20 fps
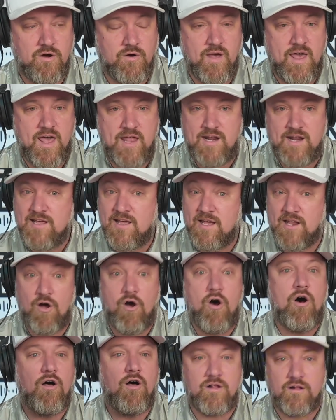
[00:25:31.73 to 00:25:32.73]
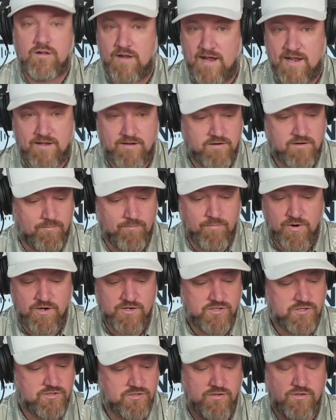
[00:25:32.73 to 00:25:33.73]
any and all, like
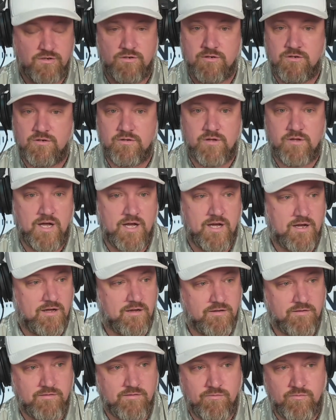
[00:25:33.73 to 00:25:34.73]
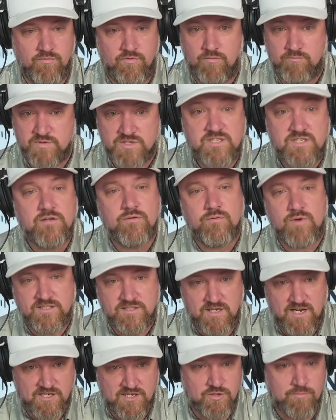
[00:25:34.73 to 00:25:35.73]
commercial, still
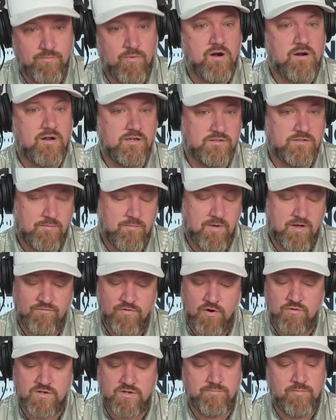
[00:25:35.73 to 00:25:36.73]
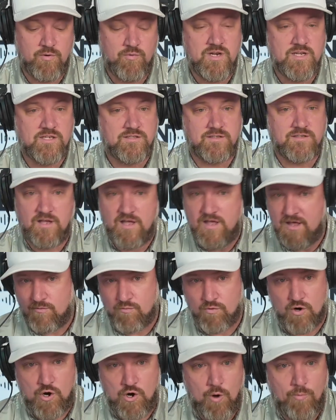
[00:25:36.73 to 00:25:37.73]
residential markets, our main focus, but
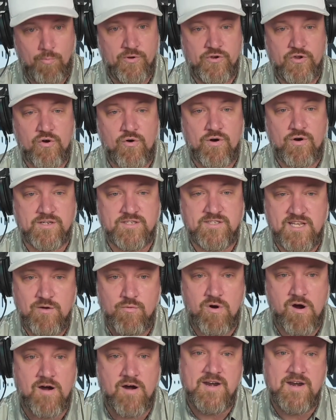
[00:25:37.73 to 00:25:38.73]
we're an open door and to see where our